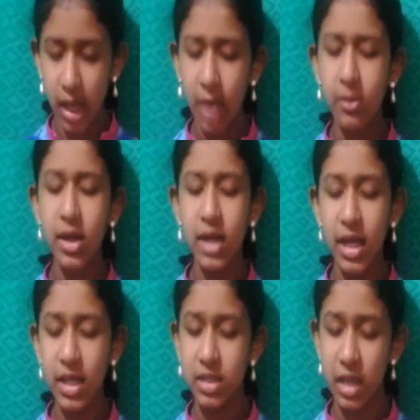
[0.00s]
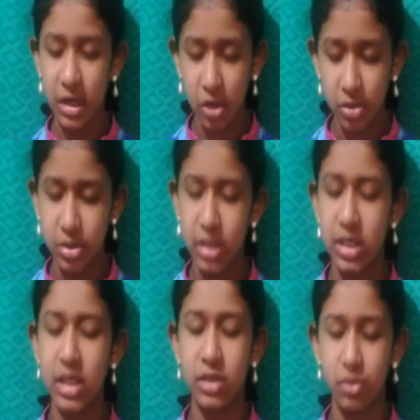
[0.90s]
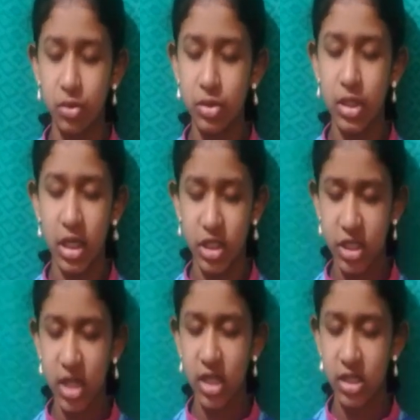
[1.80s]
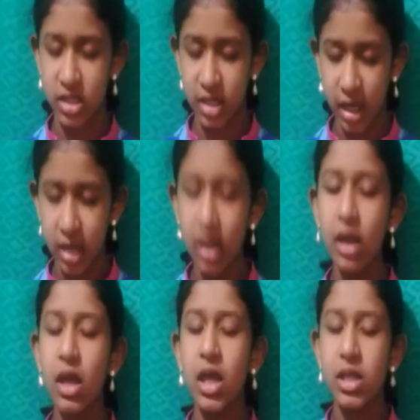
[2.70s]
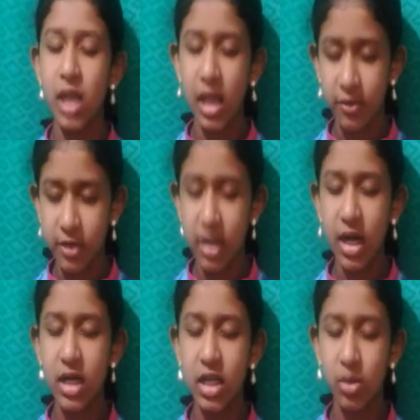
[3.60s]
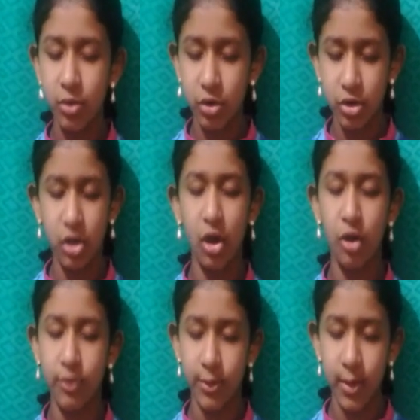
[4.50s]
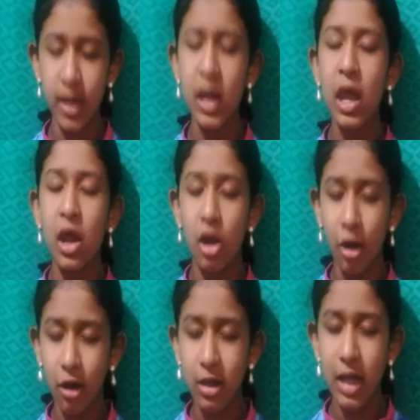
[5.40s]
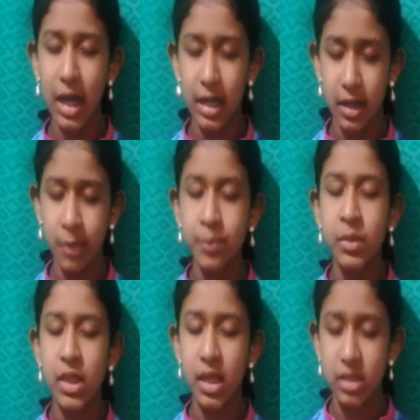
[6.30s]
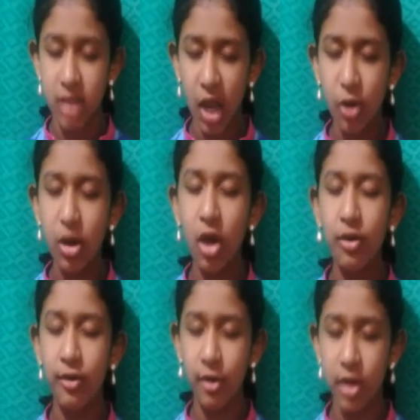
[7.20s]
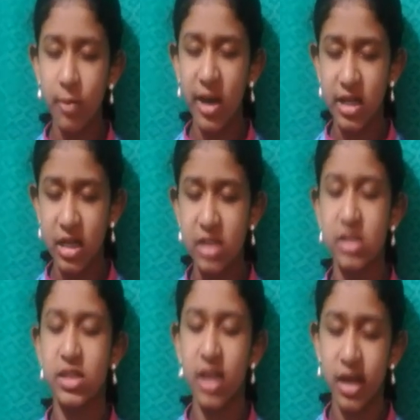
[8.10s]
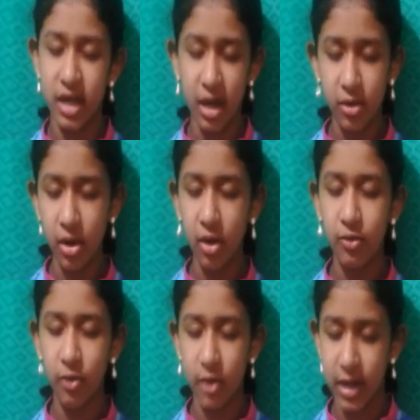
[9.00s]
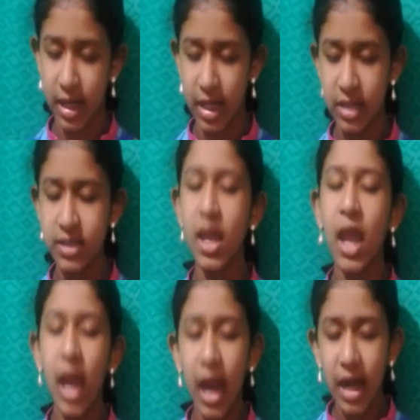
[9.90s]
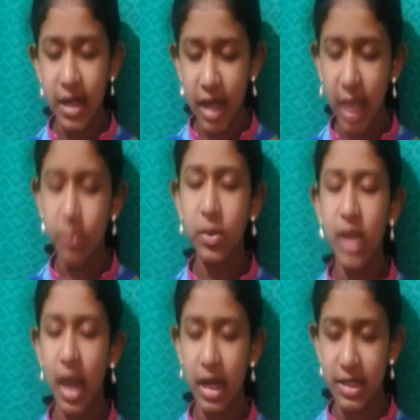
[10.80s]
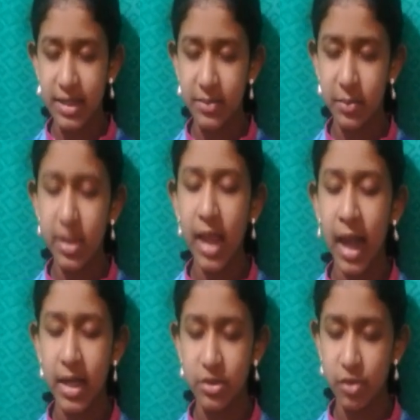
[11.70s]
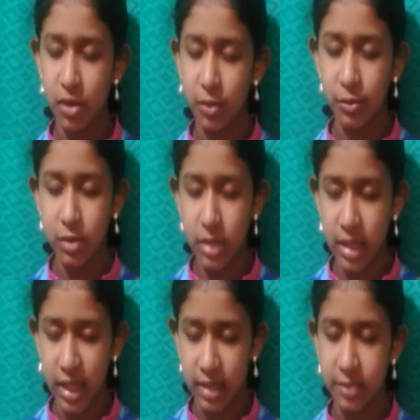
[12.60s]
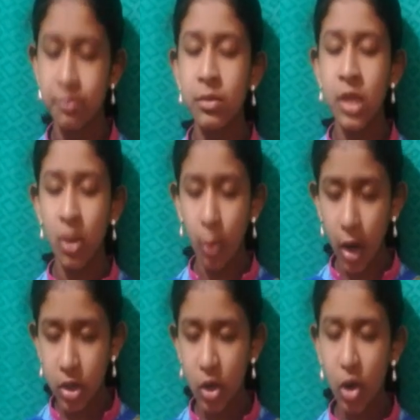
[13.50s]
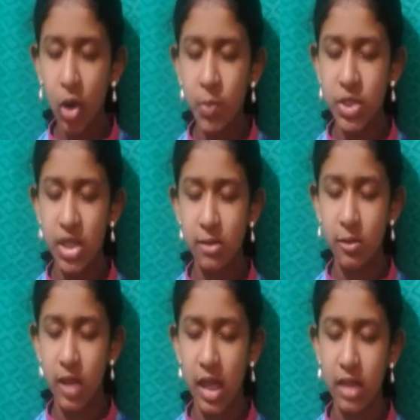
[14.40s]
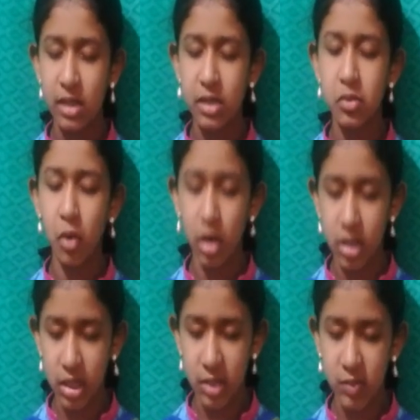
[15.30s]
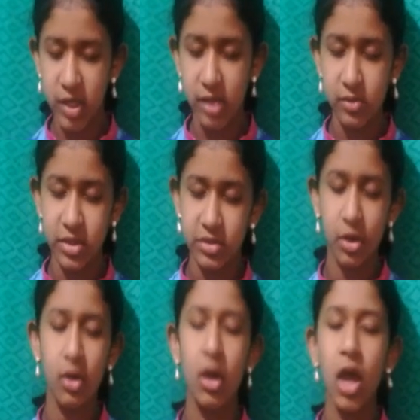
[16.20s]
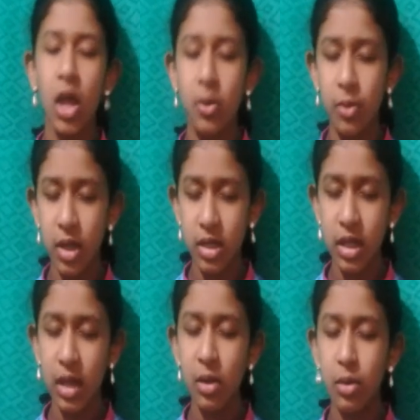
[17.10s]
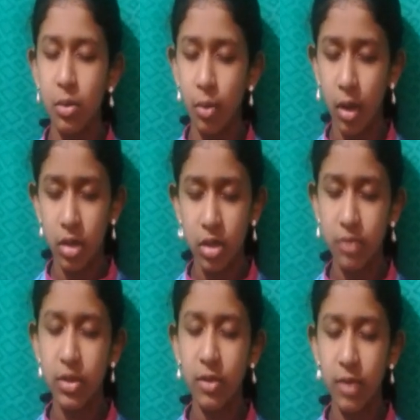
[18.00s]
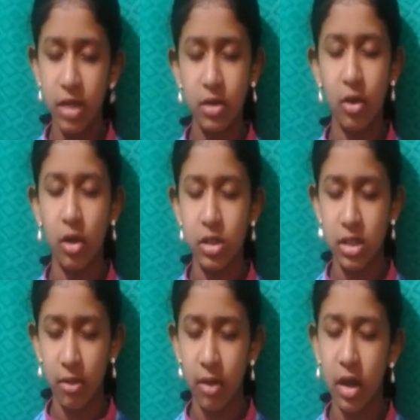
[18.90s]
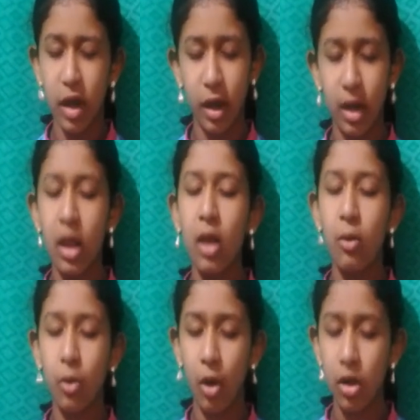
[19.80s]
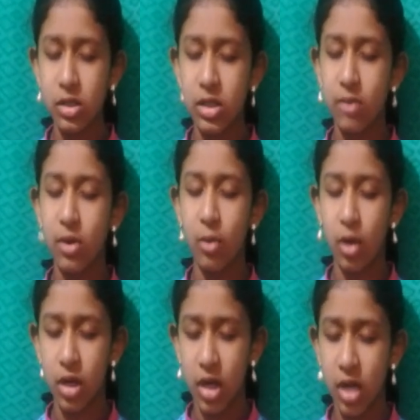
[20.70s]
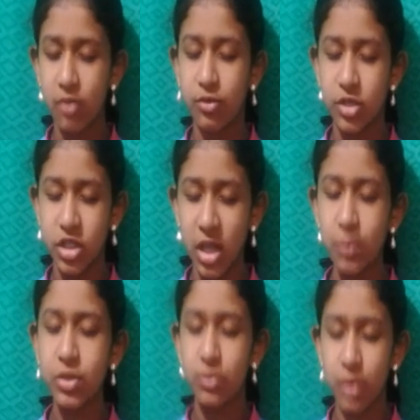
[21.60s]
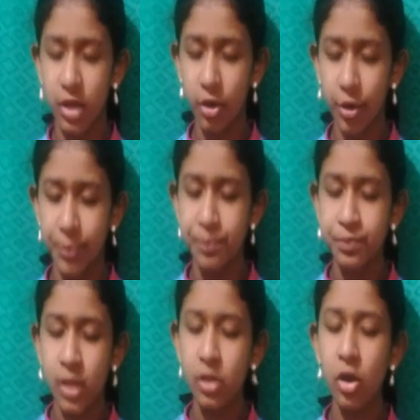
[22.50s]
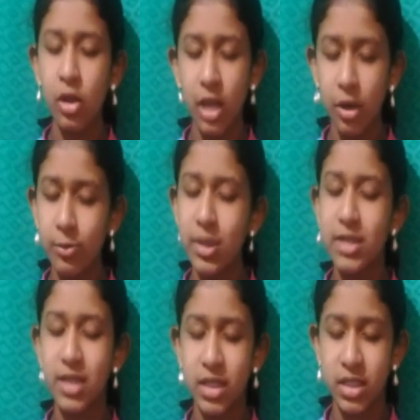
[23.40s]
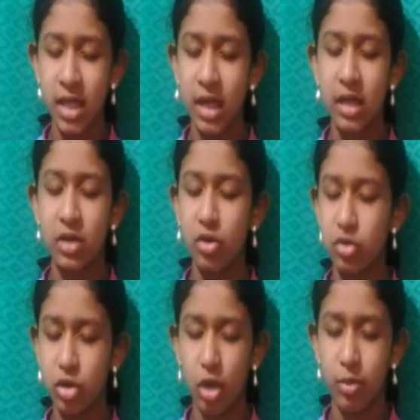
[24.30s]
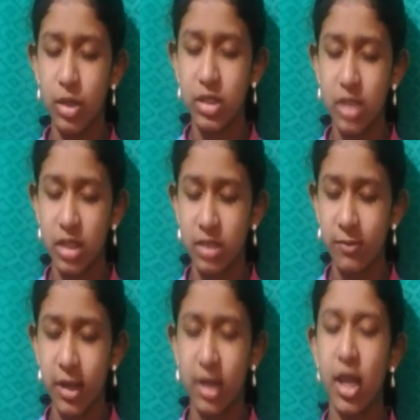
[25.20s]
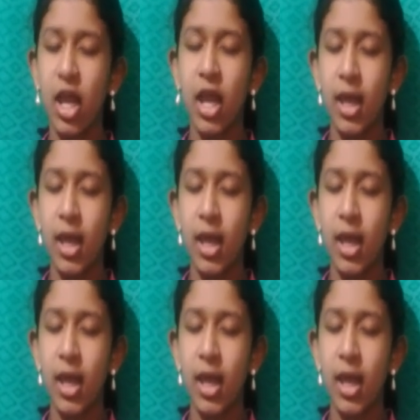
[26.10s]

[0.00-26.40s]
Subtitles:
Our lays are of cities whose lustre is said, the laughter and the beauty of women long dead, the sound of old battles, the crown of old kings, and happy and simple and sorrowful things. What hope shall we gather? What dream shall we sow? Where the voice of the wind calls our wandering footsteps, we go. No love bids us tarry, no joy bids us wait.